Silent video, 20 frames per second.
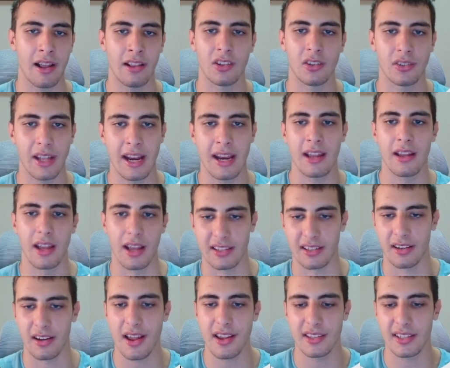are entertaining.
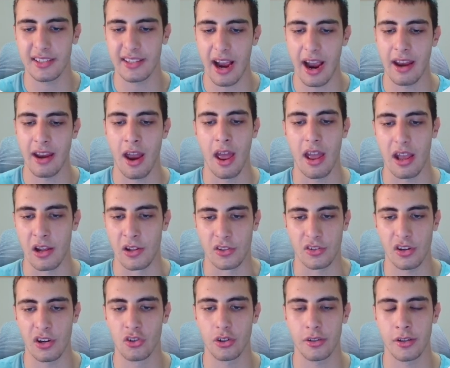It's a nice design.
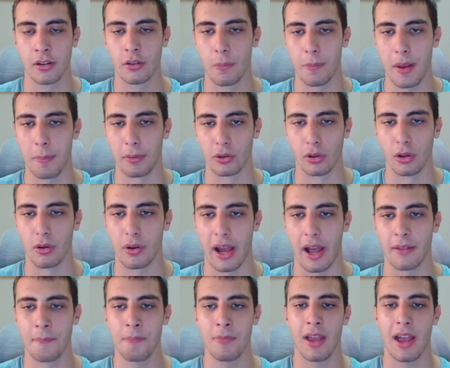It's interesting to people to
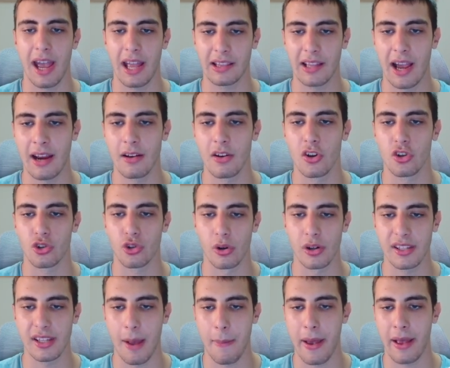look at. Headline,
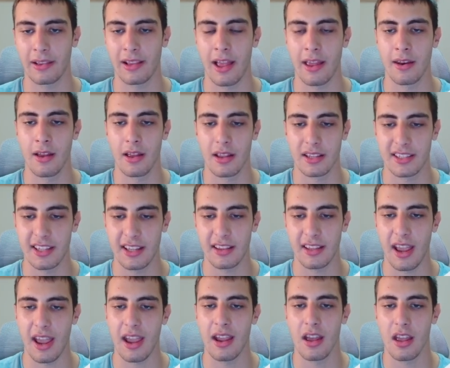short subheadline,
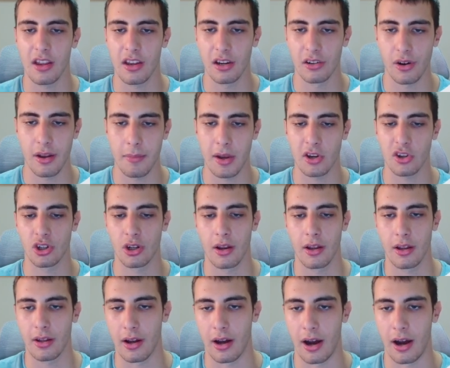CTA, hero image,